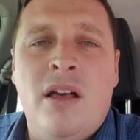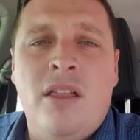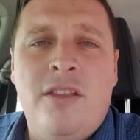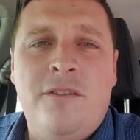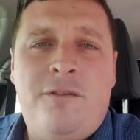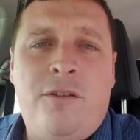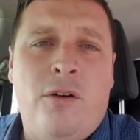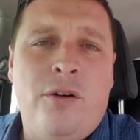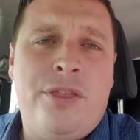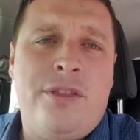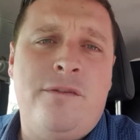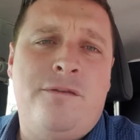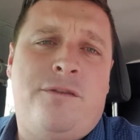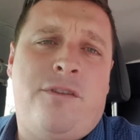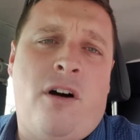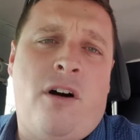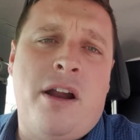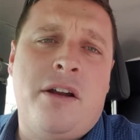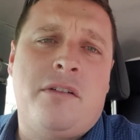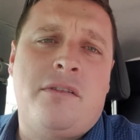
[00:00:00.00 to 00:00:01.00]
The fourth and
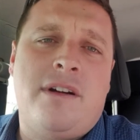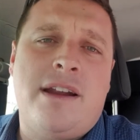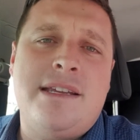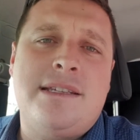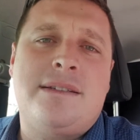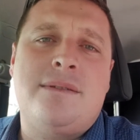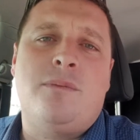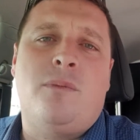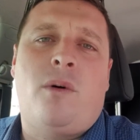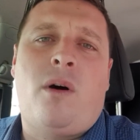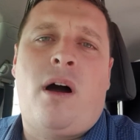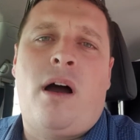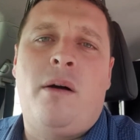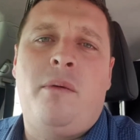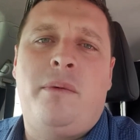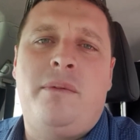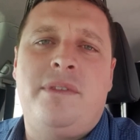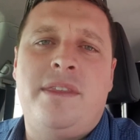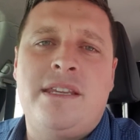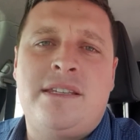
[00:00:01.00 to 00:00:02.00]
final reason
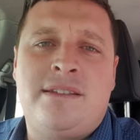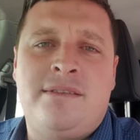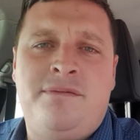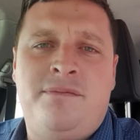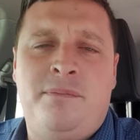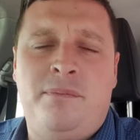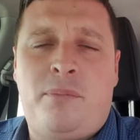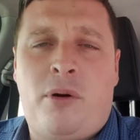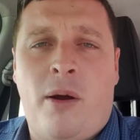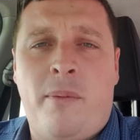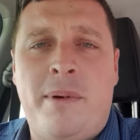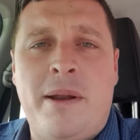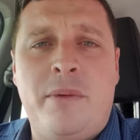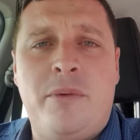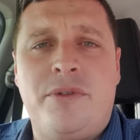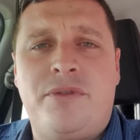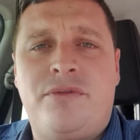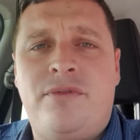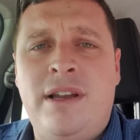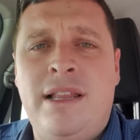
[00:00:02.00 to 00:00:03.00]
why this property
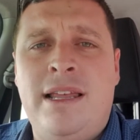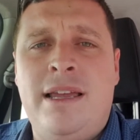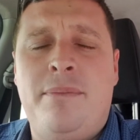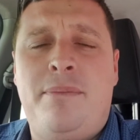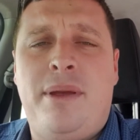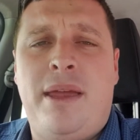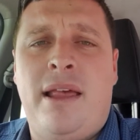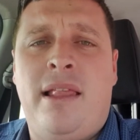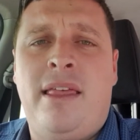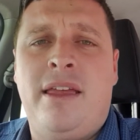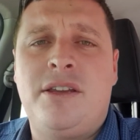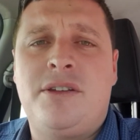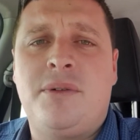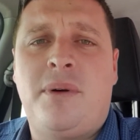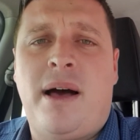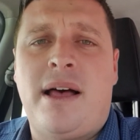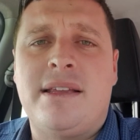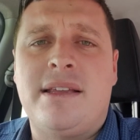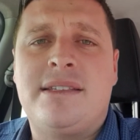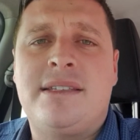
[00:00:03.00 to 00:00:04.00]
was really appealing
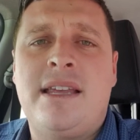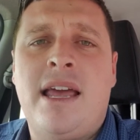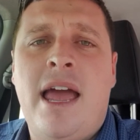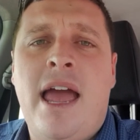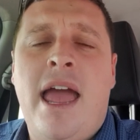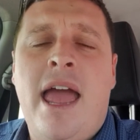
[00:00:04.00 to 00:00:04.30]
to us